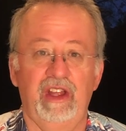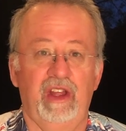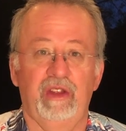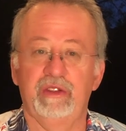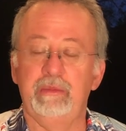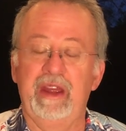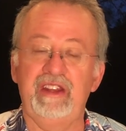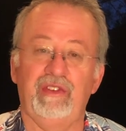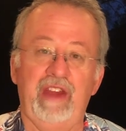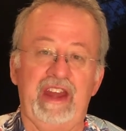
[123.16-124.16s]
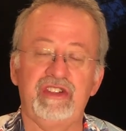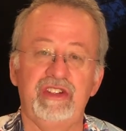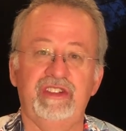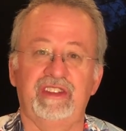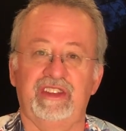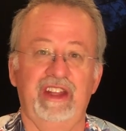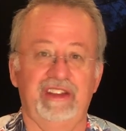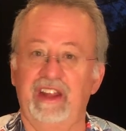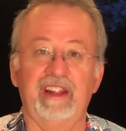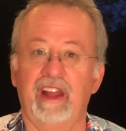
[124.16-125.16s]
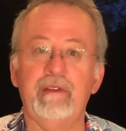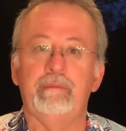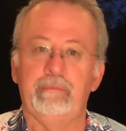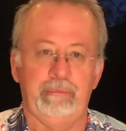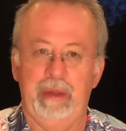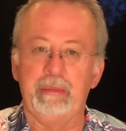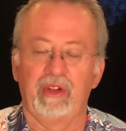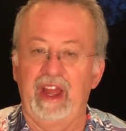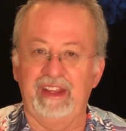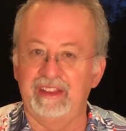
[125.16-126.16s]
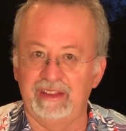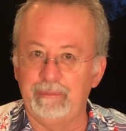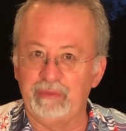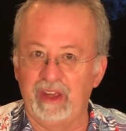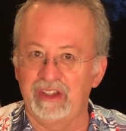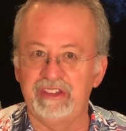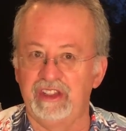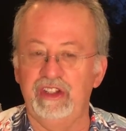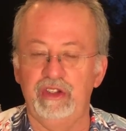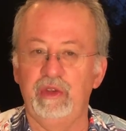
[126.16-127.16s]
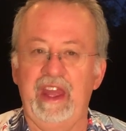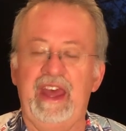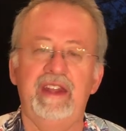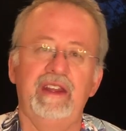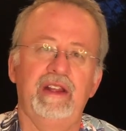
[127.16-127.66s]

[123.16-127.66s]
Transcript: Those manufacturers, they love people like us that do that.